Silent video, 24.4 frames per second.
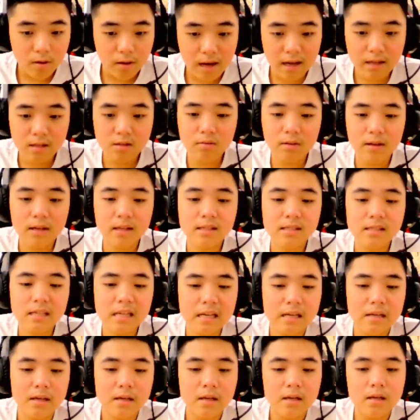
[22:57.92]
As you can
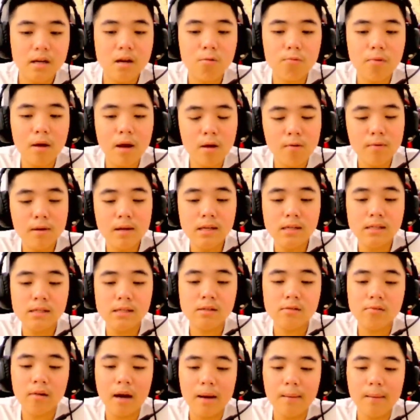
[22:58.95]
see, the way we
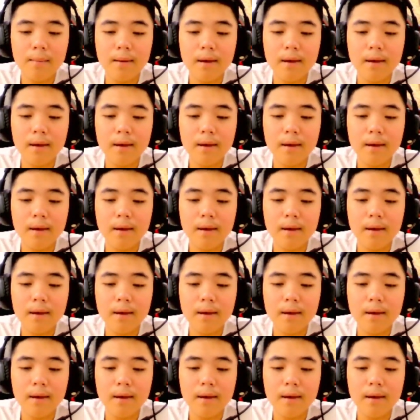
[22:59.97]
describe